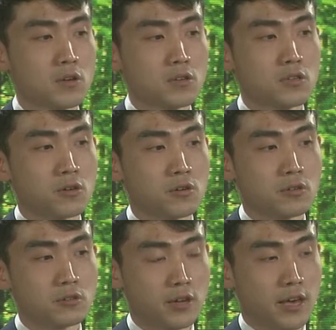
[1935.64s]
So
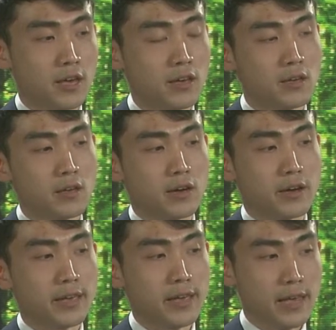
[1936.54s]
today,
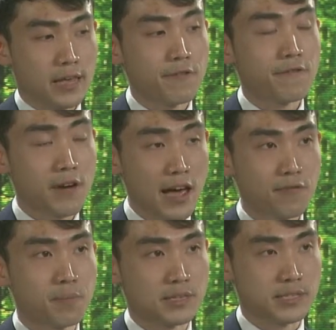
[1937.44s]

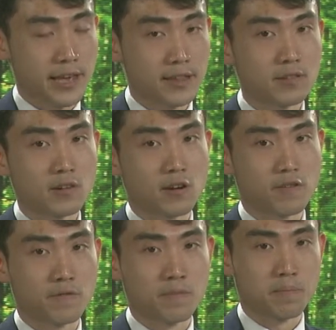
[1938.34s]
85% of
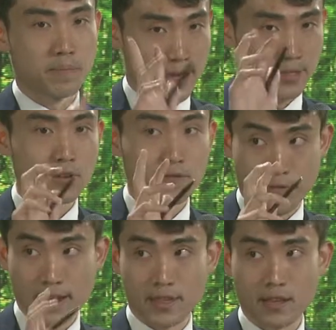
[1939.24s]
blended
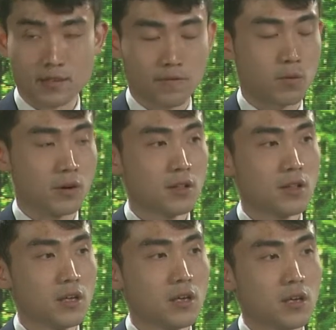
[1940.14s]
finance, if you will,
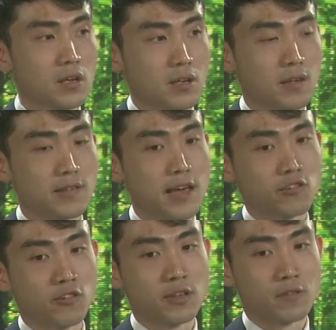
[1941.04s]
is
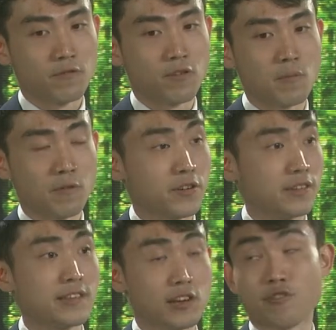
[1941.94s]
actually in the form of
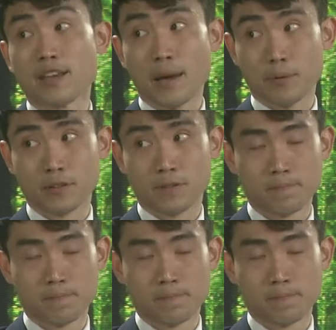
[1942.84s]
concessionary capital.